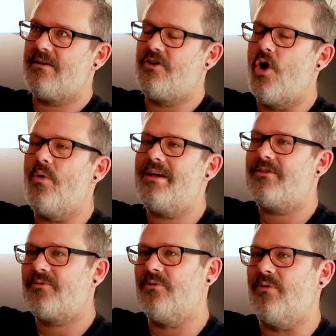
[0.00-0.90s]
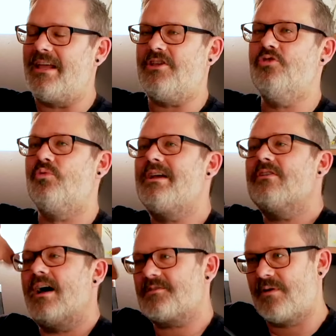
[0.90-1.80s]
going through like you
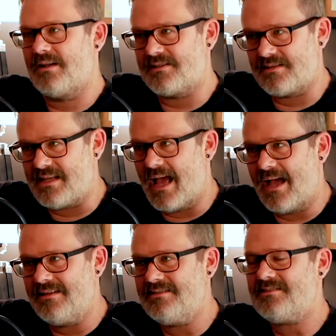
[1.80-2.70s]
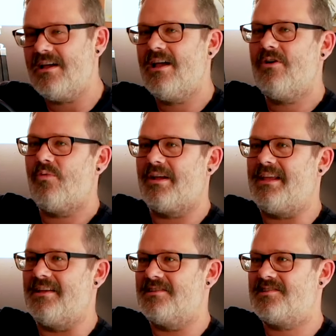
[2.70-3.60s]
realize what it is at the end where
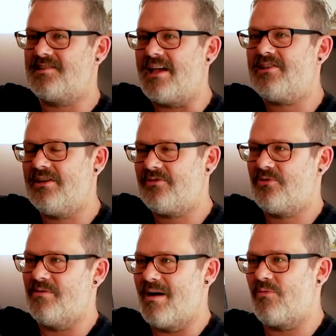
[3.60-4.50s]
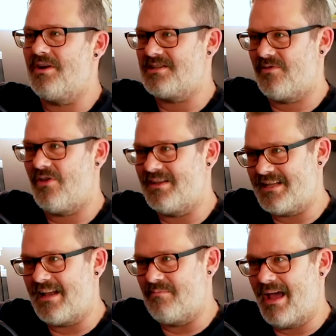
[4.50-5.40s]
he is cycling through the memories of all the
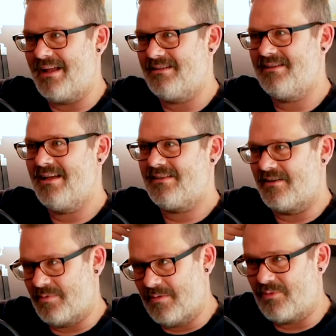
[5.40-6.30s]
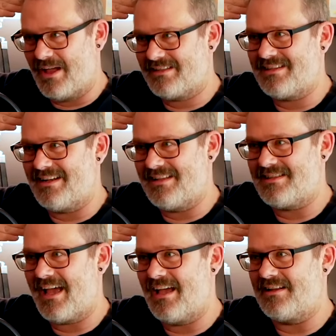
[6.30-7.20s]
dead men that have been implanted in his
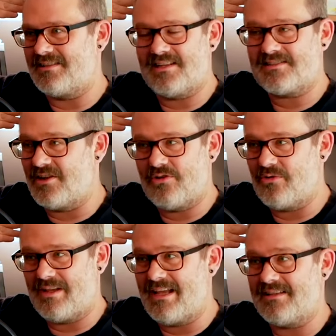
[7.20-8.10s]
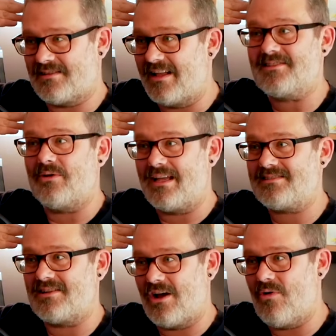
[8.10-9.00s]
head because he doesn't know who he is and that's all he has
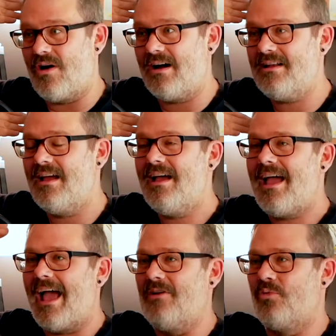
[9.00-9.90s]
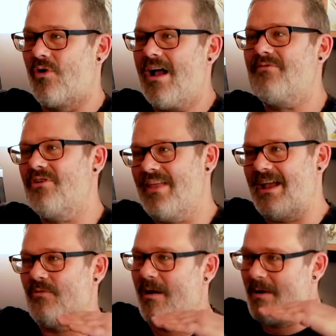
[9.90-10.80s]
to go on and wherever they
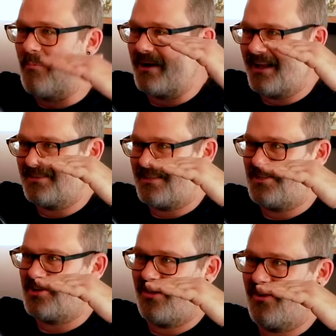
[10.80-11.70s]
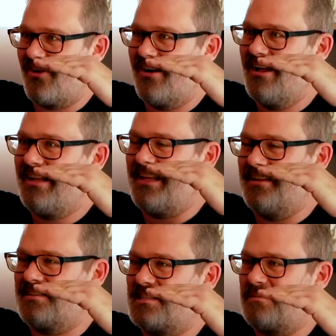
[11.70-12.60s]
rub up against each other he
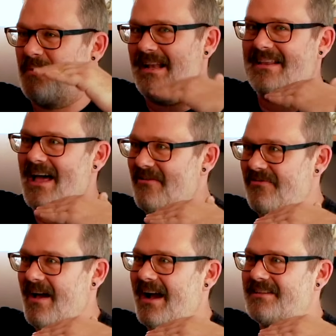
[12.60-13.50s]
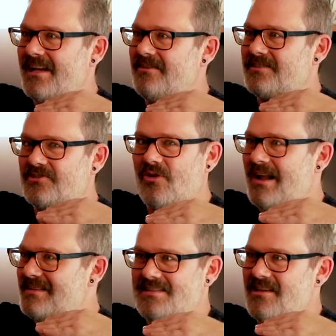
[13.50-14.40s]
is spitting that fact out to try
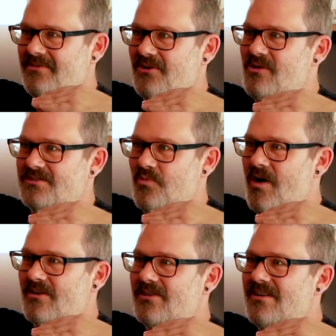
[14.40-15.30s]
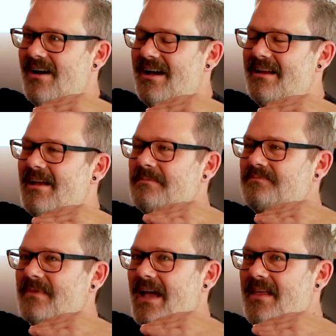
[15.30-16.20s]
and see if it holds water or not
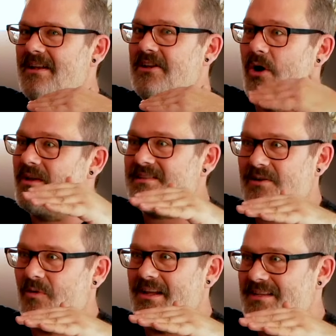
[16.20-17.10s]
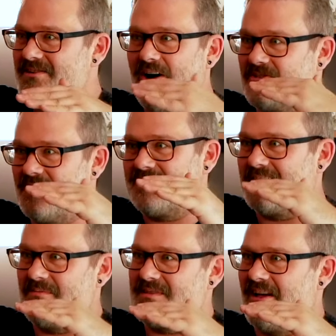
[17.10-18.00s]
and then noticing where he's contradicting
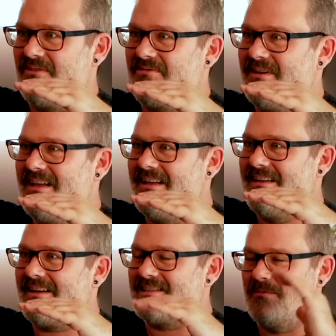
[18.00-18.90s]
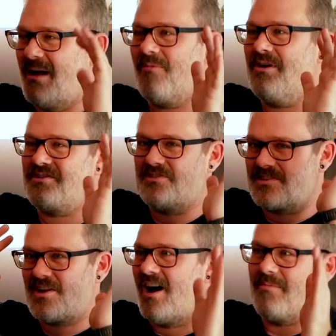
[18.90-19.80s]
himself because the memories are
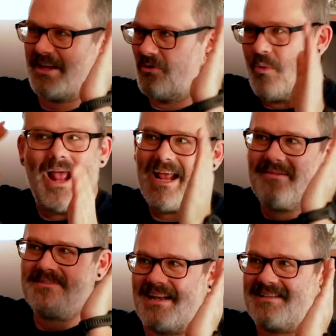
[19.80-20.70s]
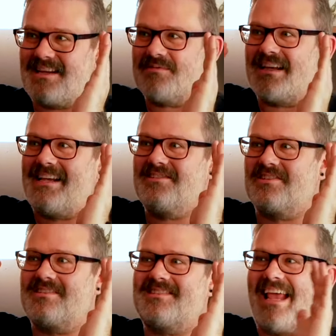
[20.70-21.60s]
just coming in waves seems like he's
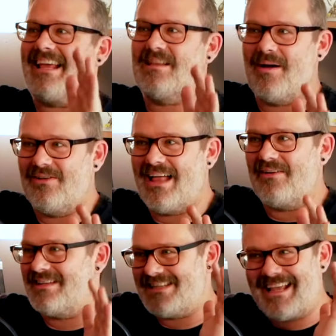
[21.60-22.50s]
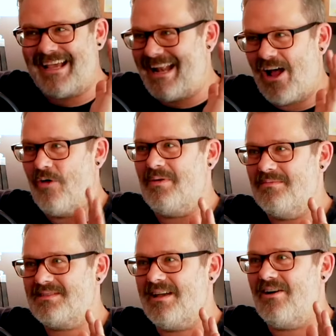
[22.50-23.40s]
just saying them out loud because he can't help
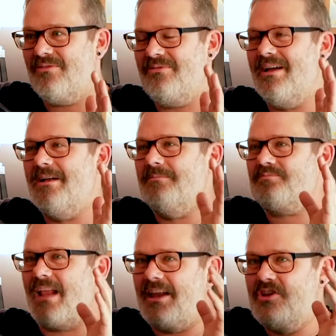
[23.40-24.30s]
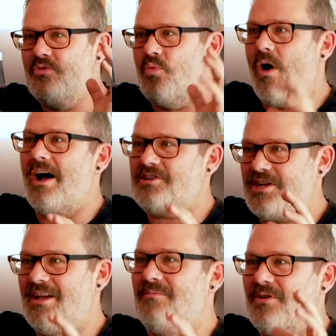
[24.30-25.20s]
himself and you
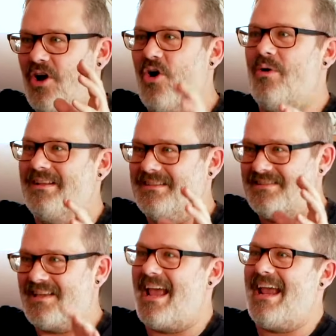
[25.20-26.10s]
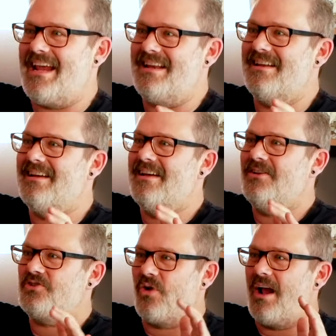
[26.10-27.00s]
watch him go insane
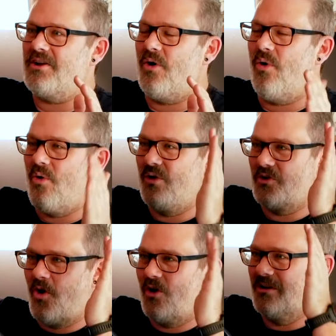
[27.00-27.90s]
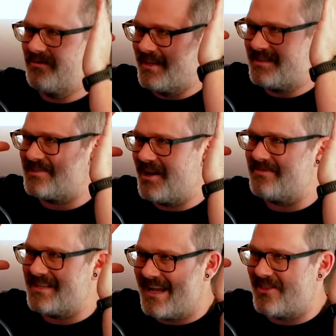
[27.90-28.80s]
trying to hold all of this stuff
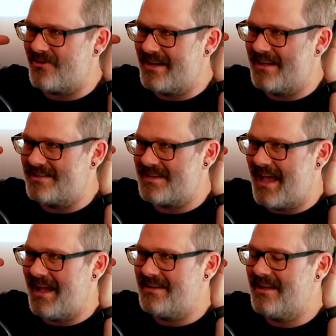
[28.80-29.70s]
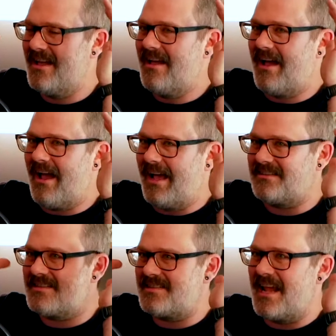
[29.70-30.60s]
together in his head at
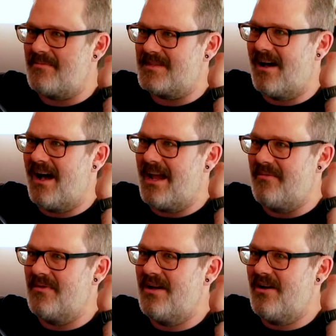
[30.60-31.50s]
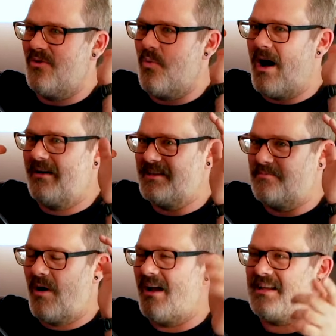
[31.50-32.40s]
the same time, while his
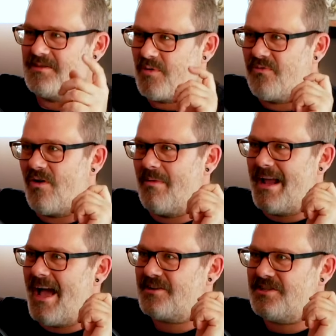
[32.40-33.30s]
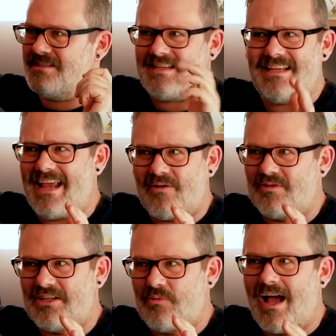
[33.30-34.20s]
body is performing actions, he can't
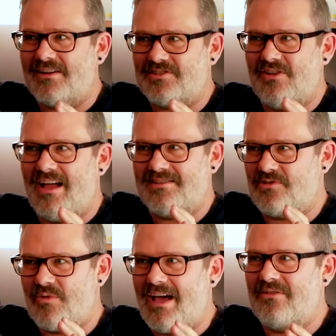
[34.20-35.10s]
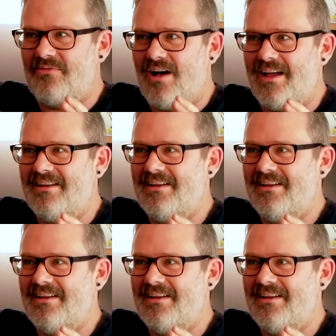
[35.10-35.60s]
really rationalize or ratify.